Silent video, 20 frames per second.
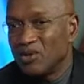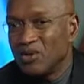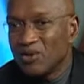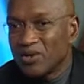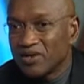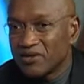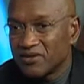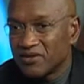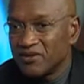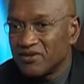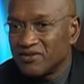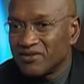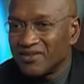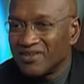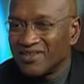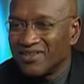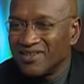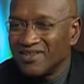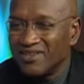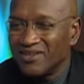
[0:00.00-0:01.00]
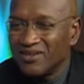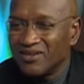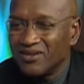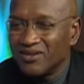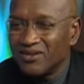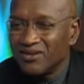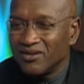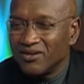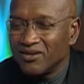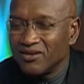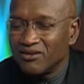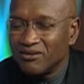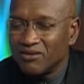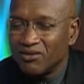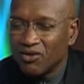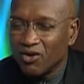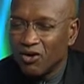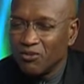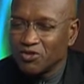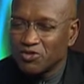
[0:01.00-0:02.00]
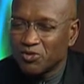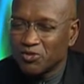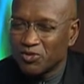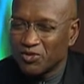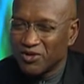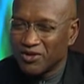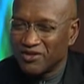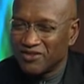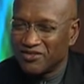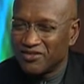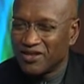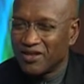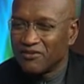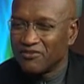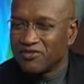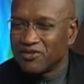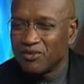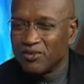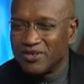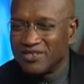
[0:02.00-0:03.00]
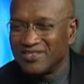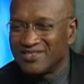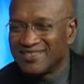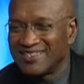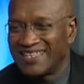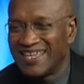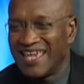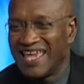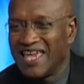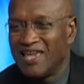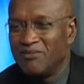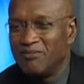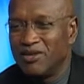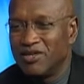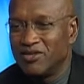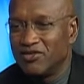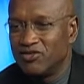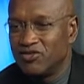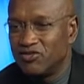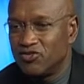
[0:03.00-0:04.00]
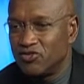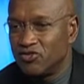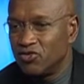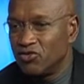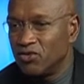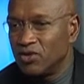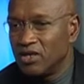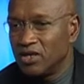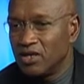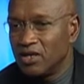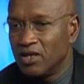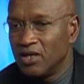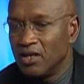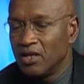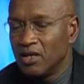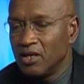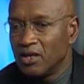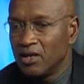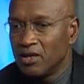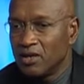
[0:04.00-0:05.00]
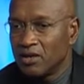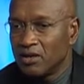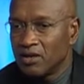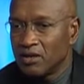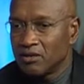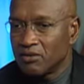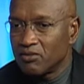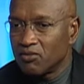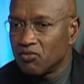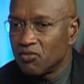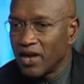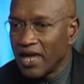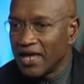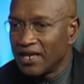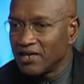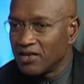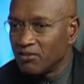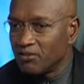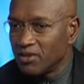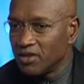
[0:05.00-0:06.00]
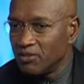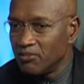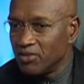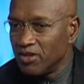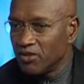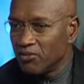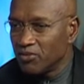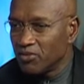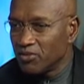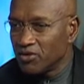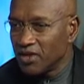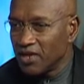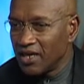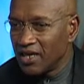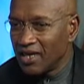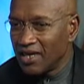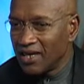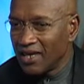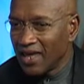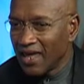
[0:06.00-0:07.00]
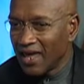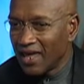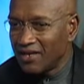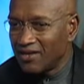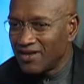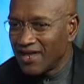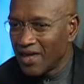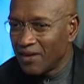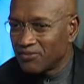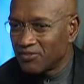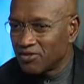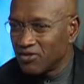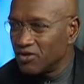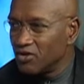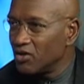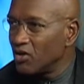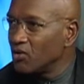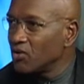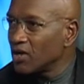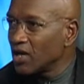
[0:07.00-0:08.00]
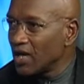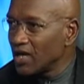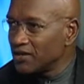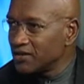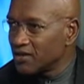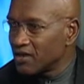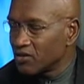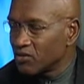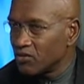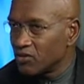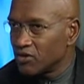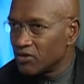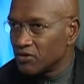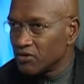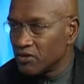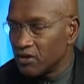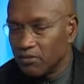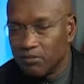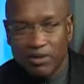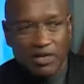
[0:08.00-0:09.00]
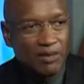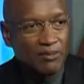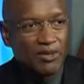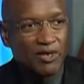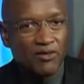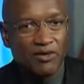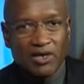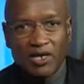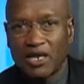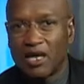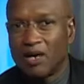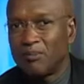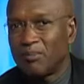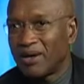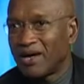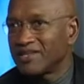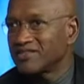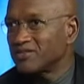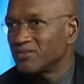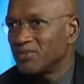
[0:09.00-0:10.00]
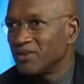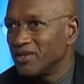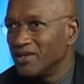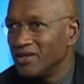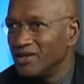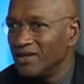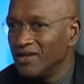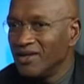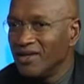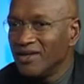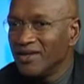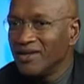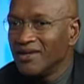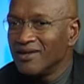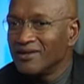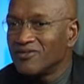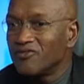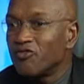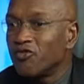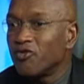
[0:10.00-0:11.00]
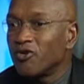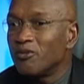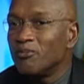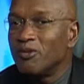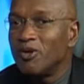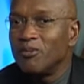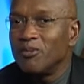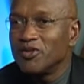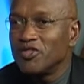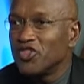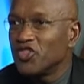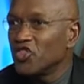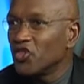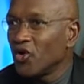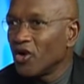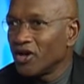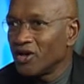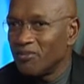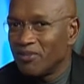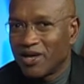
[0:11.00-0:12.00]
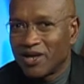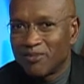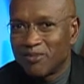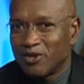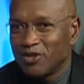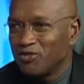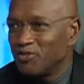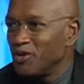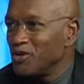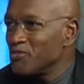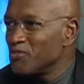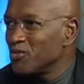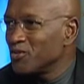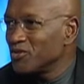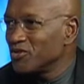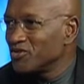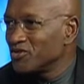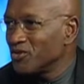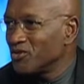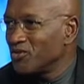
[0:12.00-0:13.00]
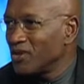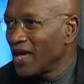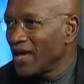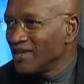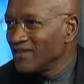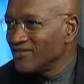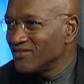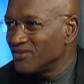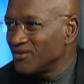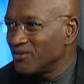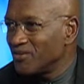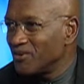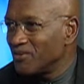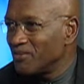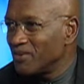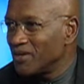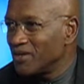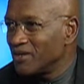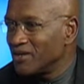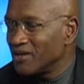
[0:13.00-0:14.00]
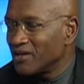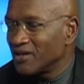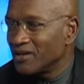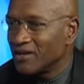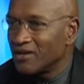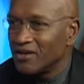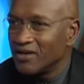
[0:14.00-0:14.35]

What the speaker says: you look at this, you'd almost more understand if someone just came in shooting randomly people they had absolutely no contact with, but I'm hearing now possibly he for a moment thought about it because people were so nice to him. And